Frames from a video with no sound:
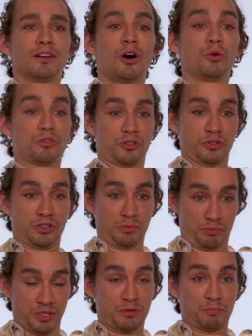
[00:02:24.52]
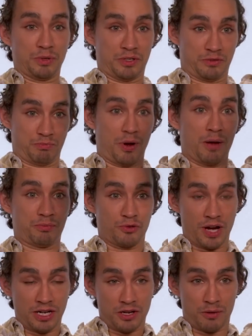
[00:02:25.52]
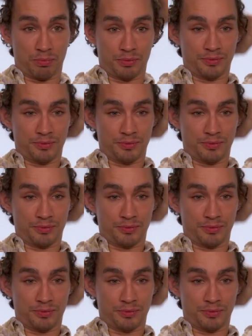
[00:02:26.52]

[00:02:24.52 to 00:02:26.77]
Oh, so the, it, it's popped right up.